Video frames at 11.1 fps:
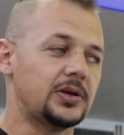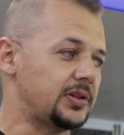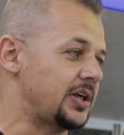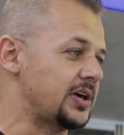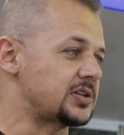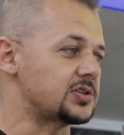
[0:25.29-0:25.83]

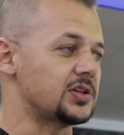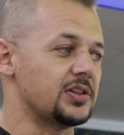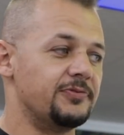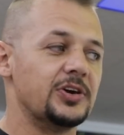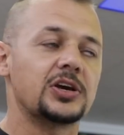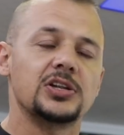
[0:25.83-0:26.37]
that the
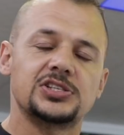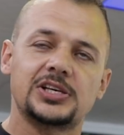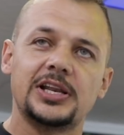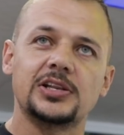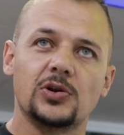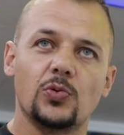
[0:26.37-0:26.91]
vehicle is
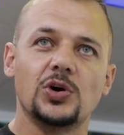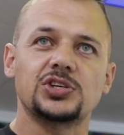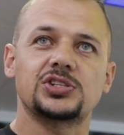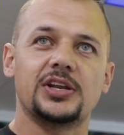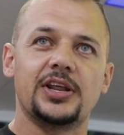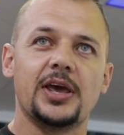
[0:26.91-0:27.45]
cleaned and
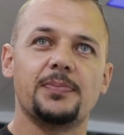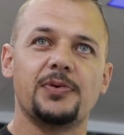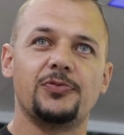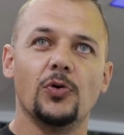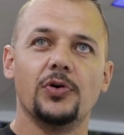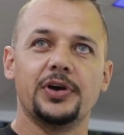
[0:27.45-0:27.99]
washed a day
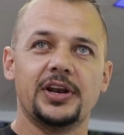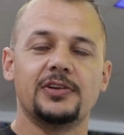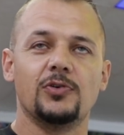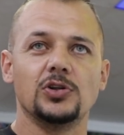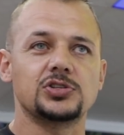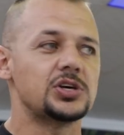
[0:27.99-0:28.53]
before in
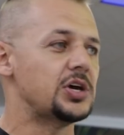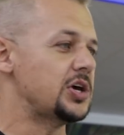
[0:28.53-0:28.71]
advance.